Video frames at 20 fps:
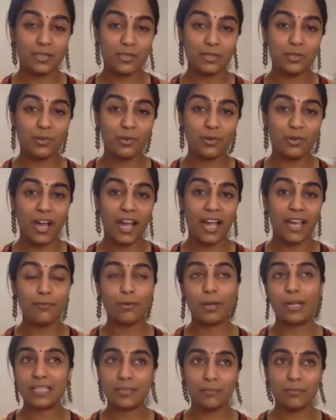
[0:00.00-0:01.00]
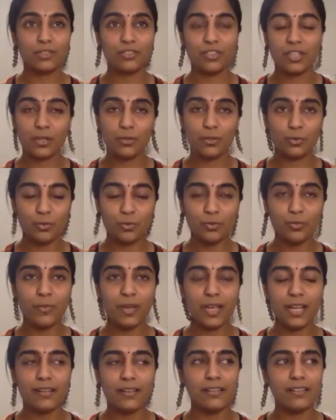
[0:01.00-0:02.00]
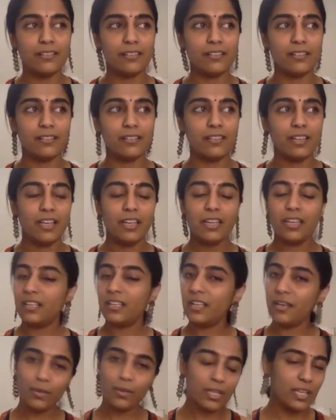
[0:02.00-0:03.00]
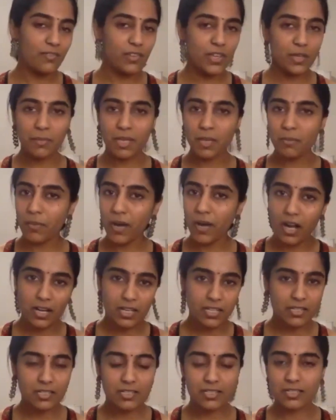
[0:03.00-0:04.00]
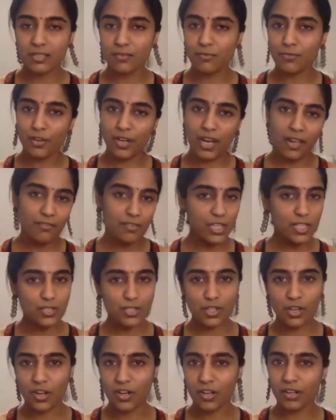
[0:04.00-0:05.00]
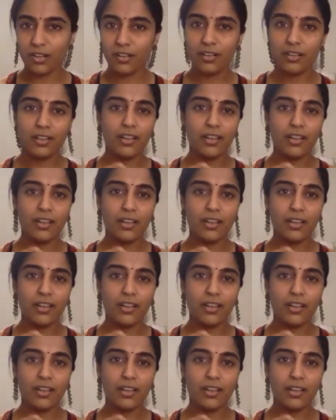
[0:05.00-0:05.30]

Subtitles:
So I went up to their room, and they were giving me parts for every song.